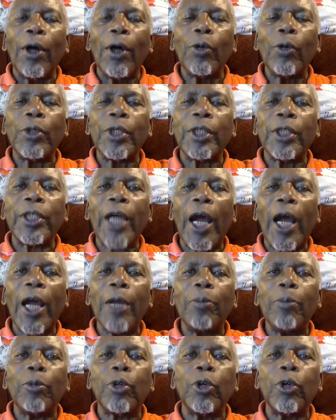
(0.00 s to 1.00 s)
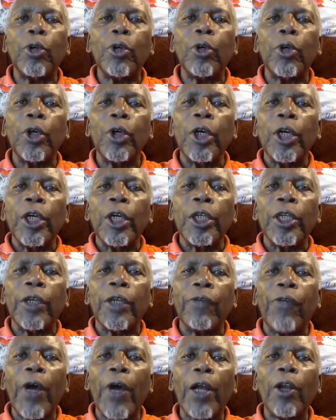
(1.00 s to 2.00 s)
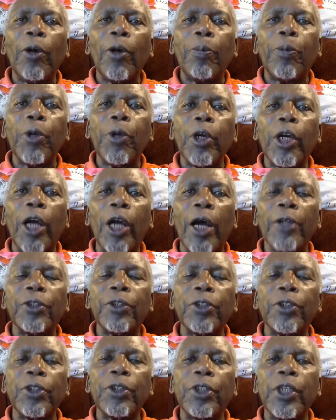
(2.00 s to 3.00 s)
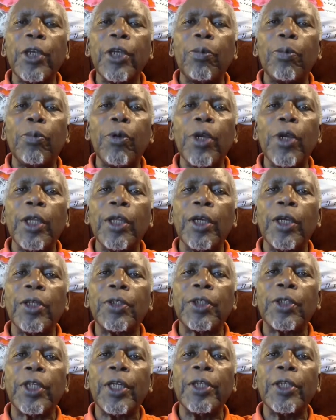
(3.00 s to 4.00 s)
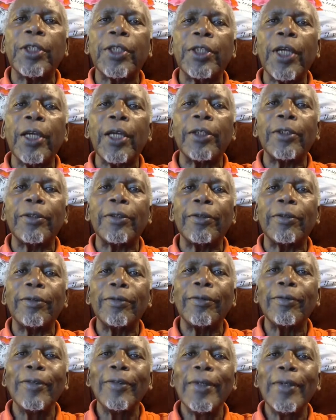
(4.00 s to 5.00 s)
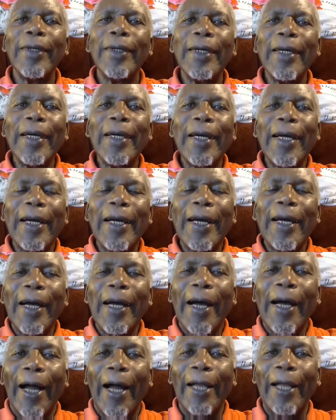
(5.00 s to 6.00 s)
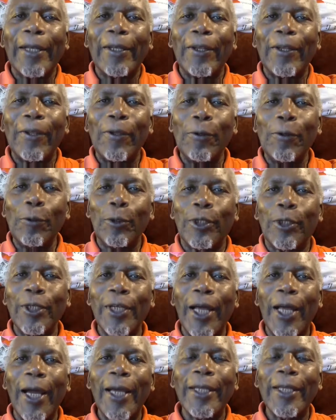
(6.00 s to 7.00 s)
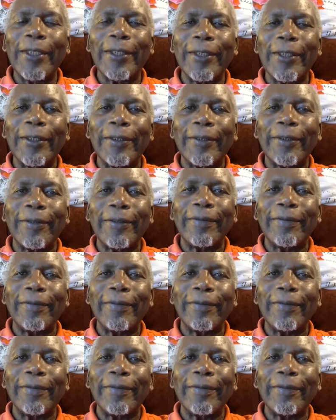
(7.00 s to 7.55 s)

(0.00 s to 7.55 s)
Now is the time to develop your conscious deep breathing skill set and utilize it.